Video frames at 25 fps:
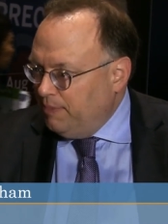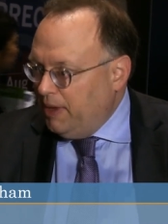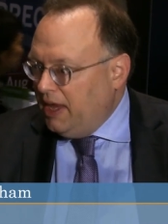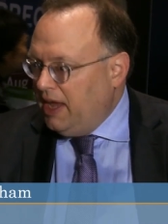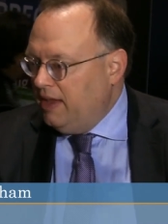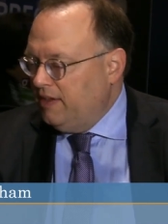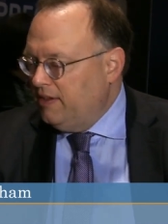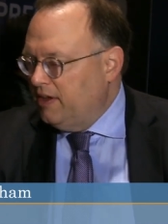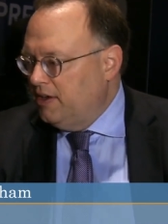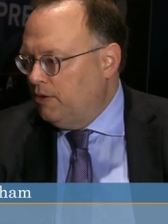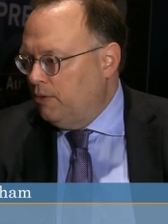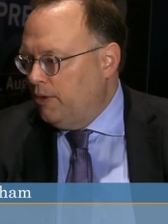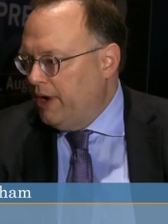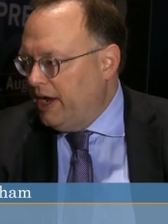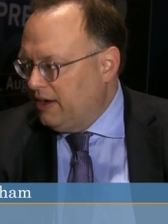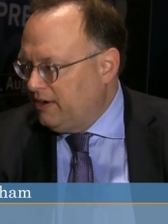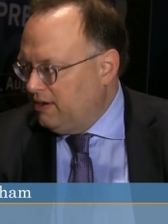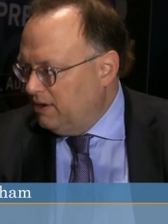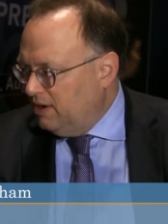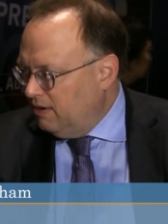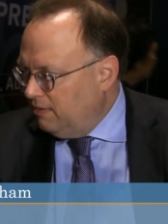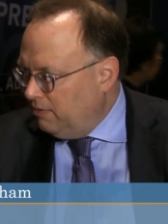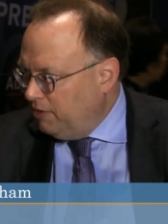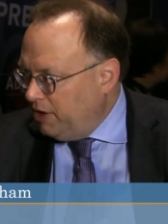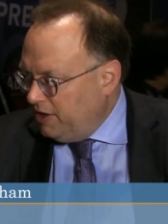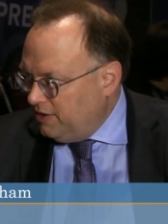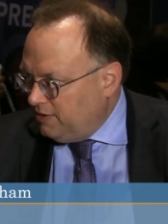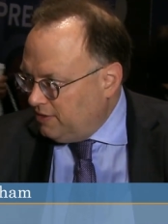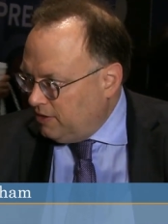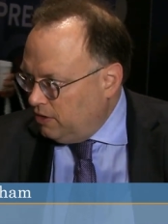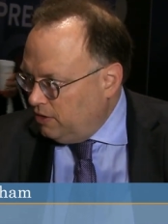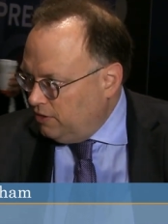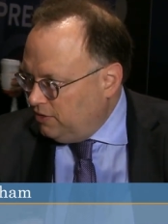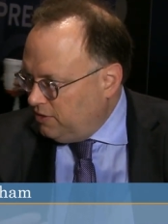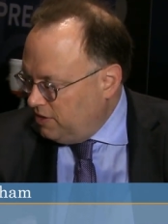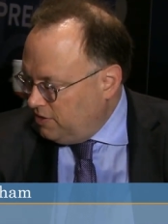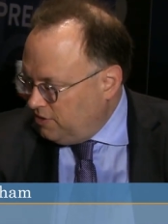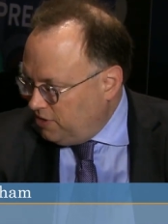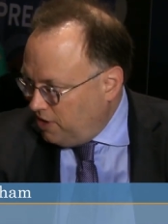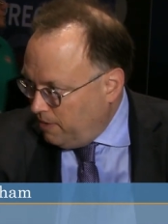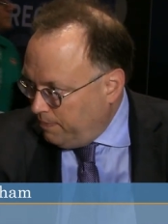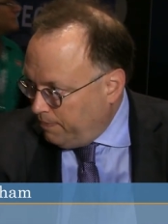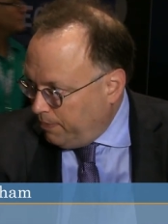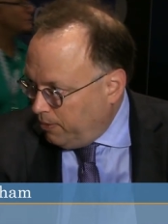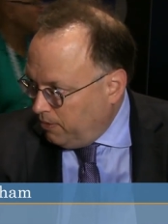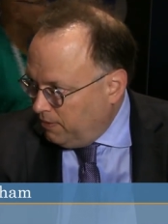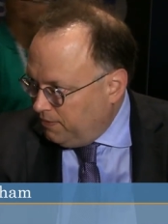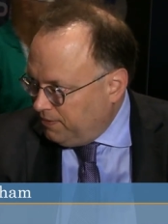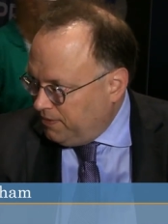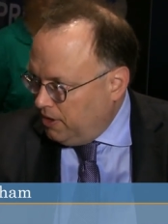being the director of research, the
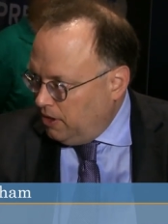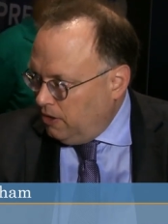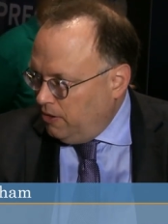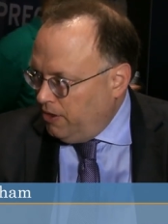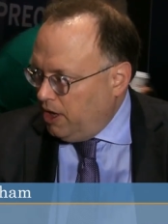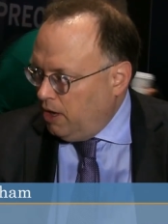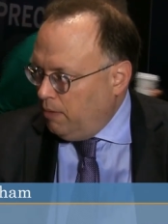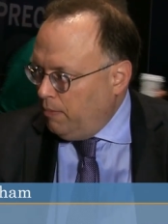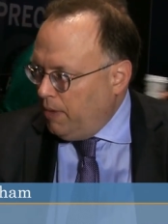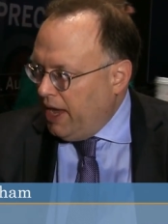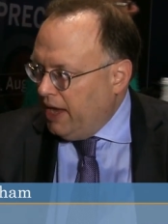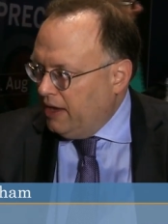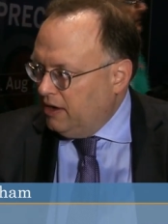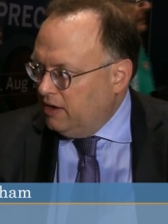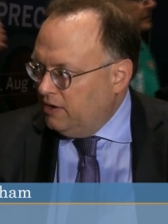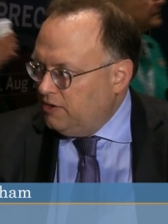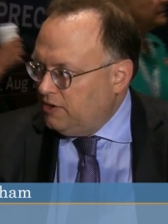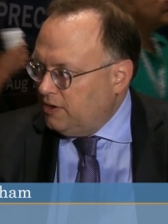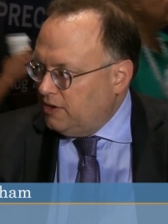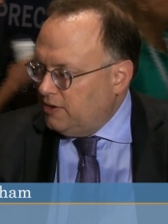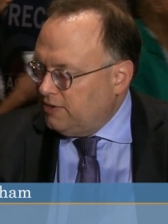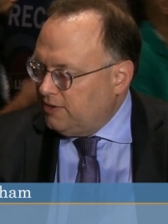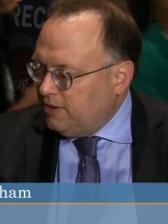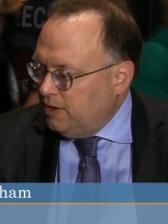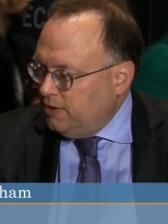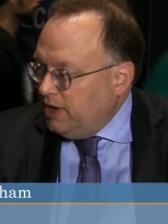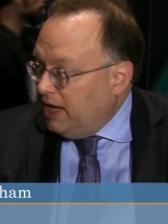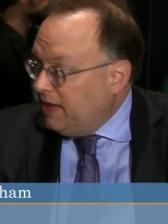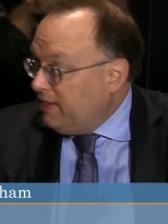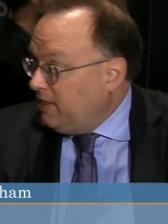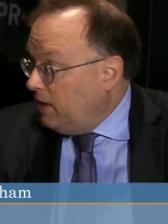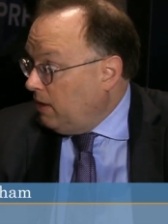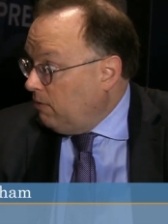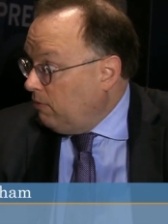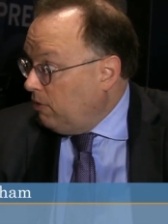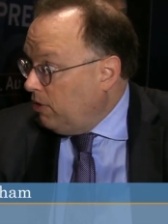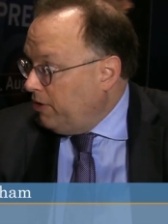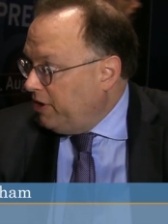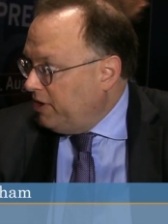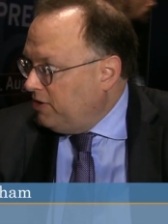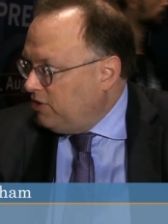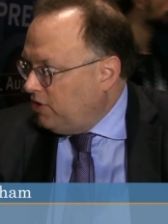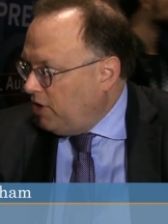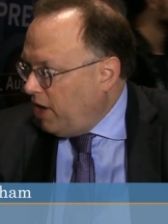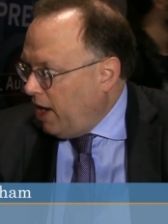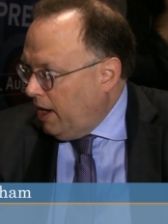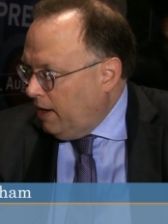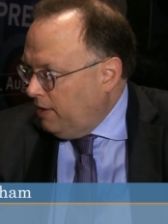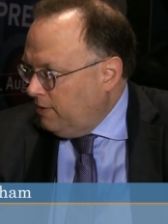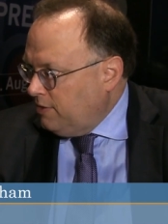chief portfolio manager. So nothing really
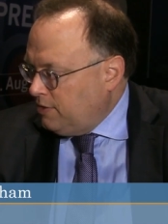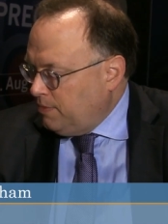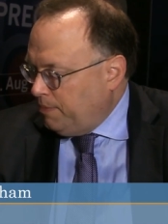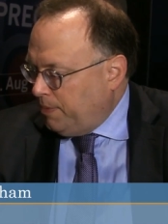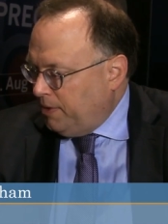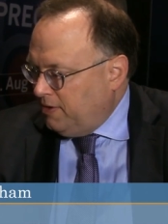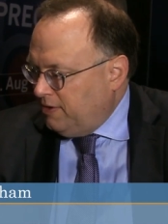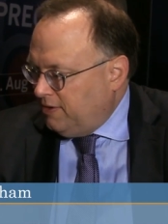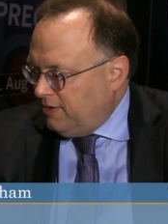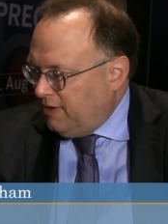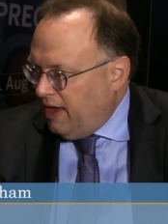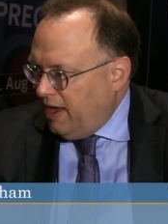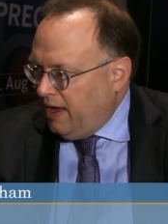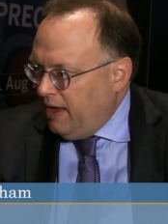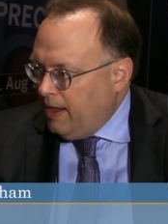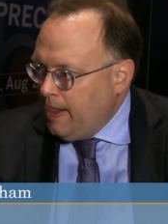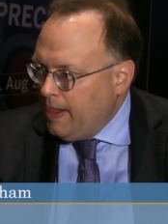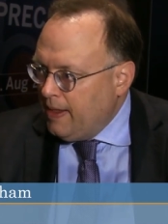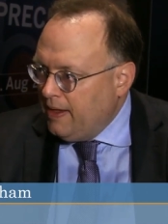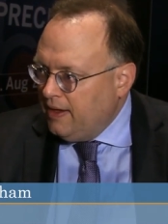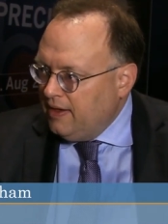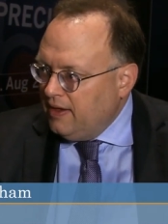changed per se.